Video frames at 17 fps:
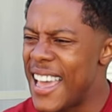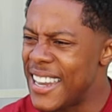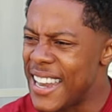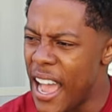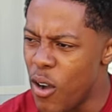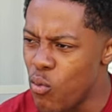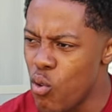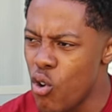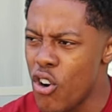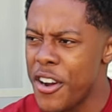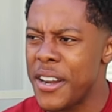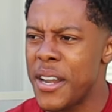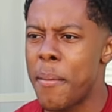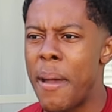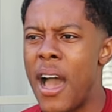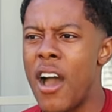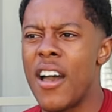not
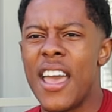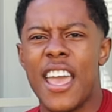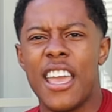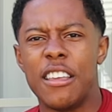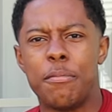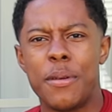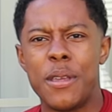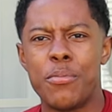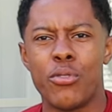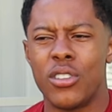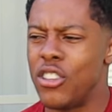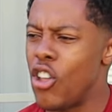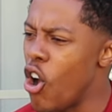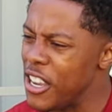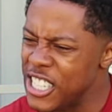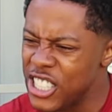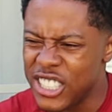worrying about if people,
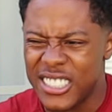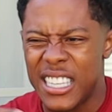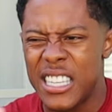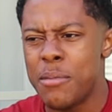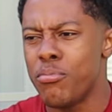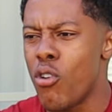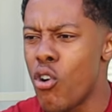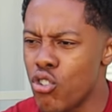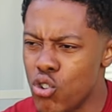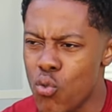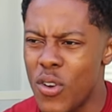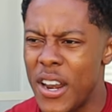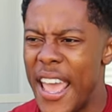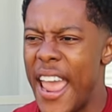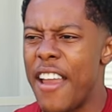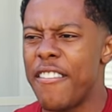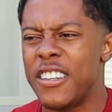no, he just keep on
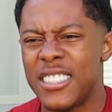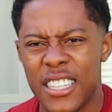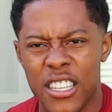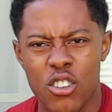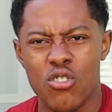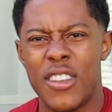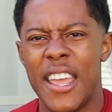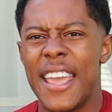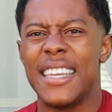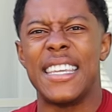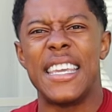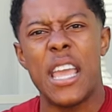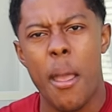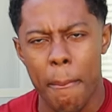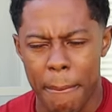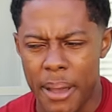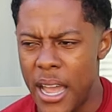doing it every single day,
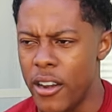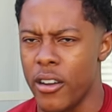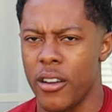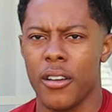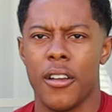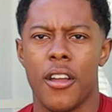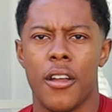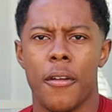getting better.